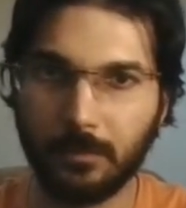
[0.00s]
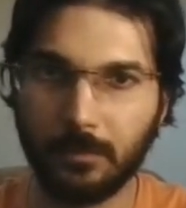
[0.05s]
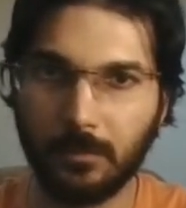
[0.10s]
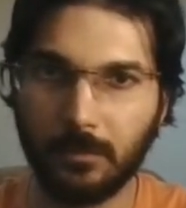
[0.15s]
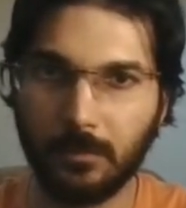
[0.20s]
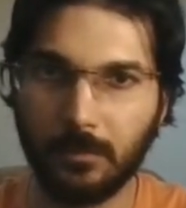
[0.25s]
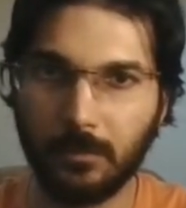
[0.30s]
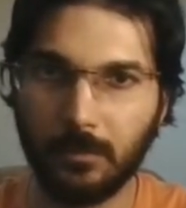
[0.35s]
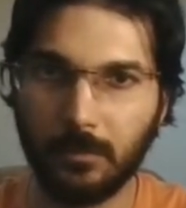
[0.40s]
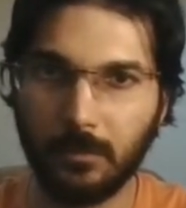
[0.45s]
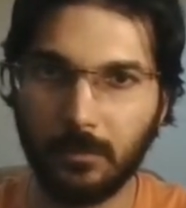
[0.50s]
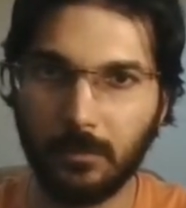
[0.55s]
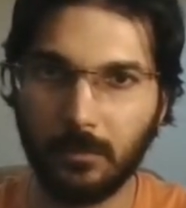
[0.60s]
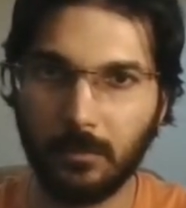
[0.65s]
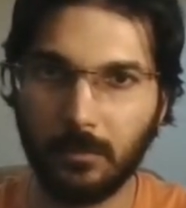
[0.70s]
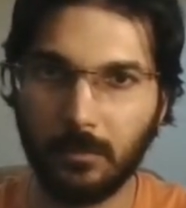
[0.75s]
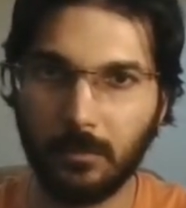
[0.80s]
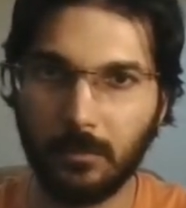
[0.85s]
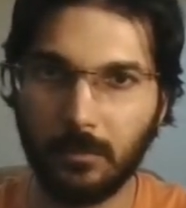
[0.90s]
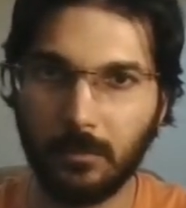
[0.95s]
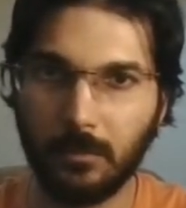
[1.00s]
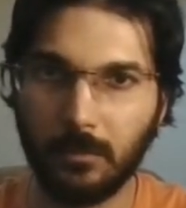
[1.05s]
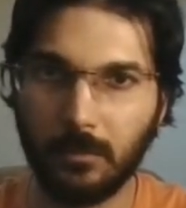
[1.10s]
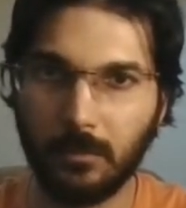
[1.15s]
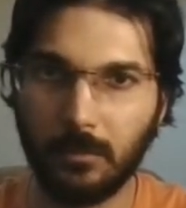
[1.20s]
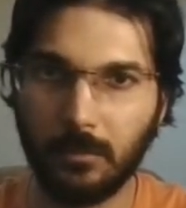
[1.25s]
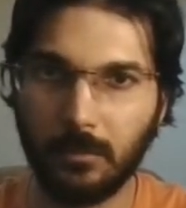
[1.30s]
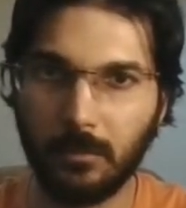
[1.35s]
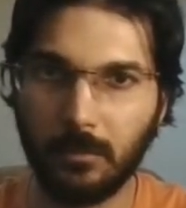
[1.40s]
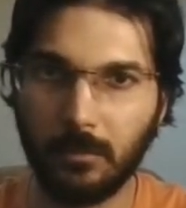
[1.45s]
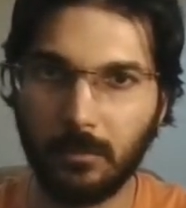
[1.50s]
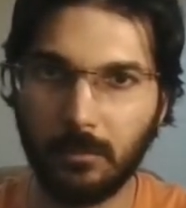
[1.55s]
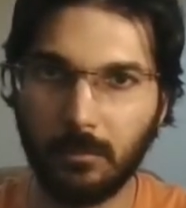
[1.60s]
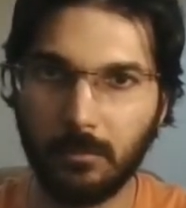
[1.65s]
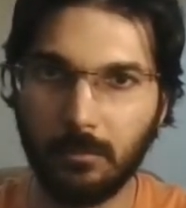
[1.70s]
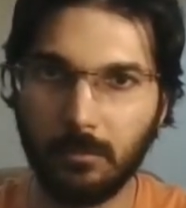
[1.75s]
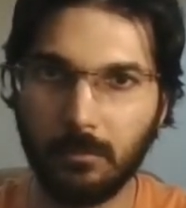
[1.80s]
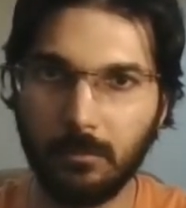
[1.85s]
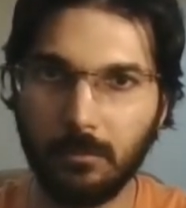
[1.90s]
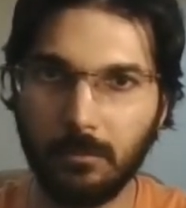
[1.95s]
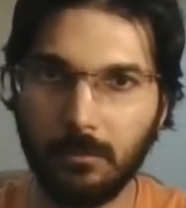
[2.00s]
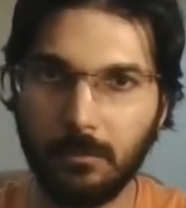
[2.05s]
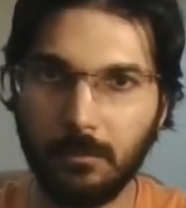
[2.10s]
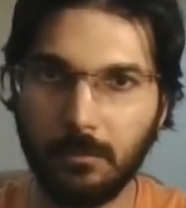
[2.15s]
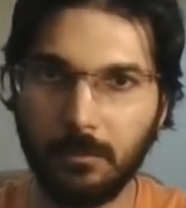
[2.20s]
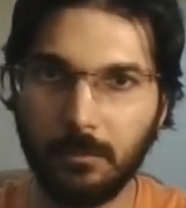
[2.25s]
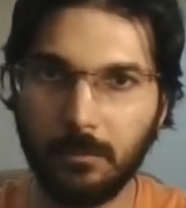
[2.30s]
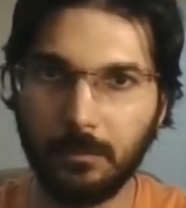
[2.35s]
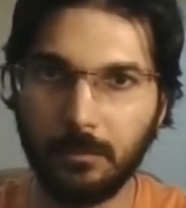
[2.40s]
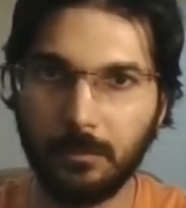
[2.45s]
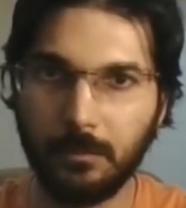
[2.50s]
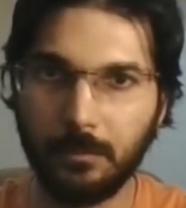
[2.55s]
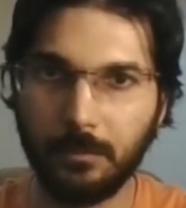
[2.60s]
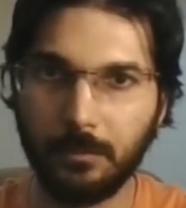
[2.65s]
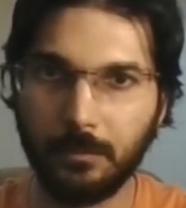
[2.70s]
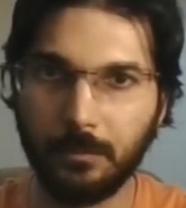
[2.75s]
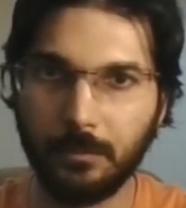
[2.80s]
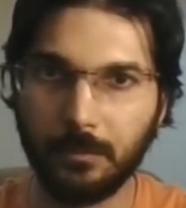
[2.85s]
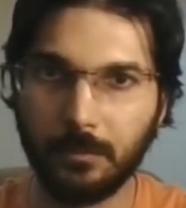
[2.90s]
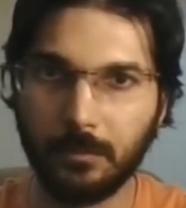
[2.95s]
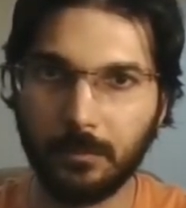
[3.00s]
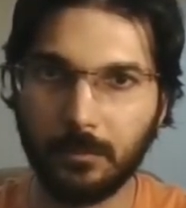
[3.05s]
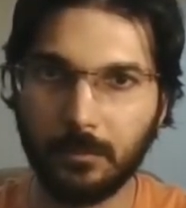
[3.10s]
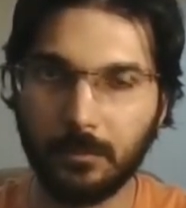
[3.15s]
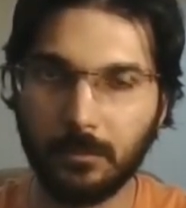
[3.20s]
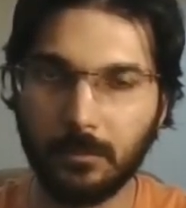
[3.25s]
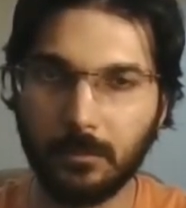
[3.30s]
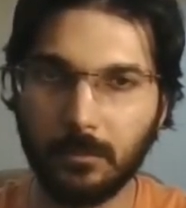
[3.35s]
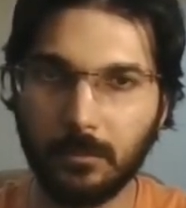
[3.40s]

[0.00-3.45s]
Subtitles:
(no one is talking)